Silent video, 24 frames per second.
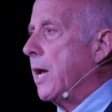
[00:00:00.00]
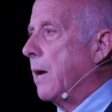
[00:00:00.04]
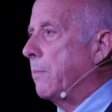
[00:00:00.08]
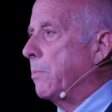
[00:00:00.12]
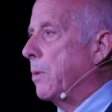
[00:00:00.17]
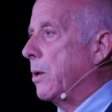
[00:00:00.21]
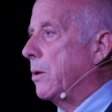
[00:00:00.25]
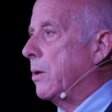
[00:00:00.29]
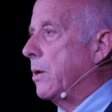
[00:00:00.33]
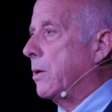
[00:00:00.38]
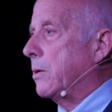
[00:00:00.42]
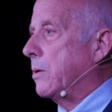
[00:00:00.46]

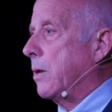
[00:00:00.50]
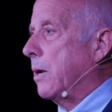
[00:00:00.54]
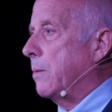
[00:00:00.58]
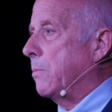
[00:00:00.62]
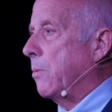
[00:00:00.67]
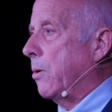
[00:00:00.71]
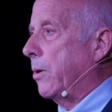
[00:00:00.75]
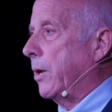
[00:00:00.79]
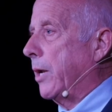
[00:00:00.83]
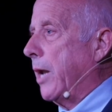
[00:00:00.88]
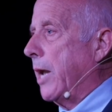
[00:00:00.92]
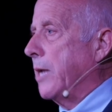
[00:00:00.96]
I'm
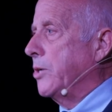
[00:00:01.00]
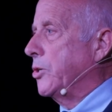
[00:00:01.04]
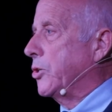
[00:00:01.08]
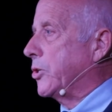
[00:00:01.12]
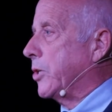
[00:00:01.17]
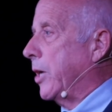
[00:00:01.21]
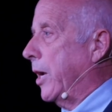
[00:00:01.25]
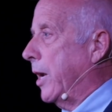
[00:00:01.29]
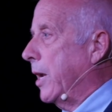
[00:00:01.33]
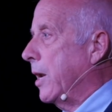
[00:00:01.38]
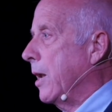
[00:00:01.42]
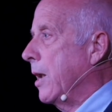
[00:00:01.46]
not against
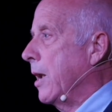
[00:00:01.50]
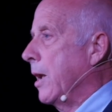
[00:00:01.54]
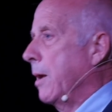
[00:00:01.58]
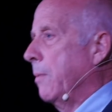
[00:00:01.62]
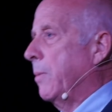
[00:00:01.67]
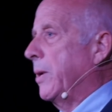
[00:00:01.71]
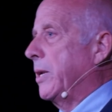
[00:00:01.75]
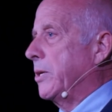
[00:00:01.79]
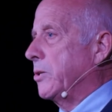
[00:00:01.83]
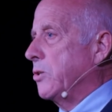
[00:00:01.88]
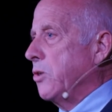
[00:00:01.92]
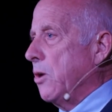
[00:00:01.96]
it,
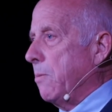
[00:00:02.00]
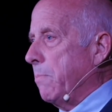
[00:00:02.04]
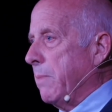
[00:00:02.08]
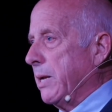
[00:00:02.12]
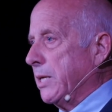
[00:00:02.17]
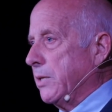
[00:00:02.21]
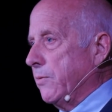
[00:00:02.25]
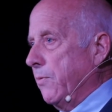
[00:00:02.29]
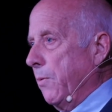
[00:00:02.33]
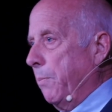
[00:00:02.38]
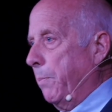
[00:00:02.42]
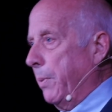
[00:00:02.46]
but it's not
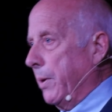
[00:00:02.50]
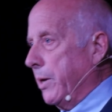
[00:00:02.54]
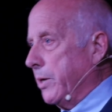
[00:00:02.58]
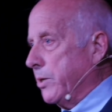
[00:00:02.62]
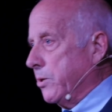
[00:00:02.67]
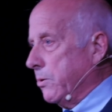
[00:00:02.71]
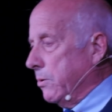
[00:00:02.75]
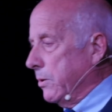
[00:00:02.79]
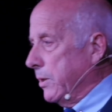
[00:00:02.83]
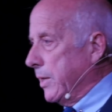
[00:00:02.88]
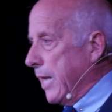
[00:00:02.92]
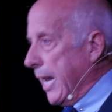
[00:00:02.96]
much of a
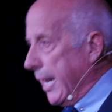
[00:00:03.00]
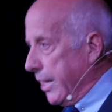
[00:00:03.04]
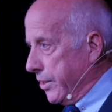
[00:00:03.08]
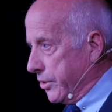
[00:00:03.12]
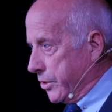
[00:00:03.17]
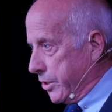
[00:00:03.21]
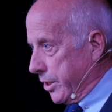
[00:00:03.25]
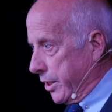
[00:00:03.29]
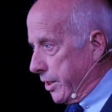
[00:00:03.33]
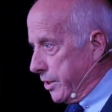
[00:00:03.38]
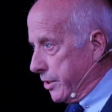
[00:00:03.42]
political legacy,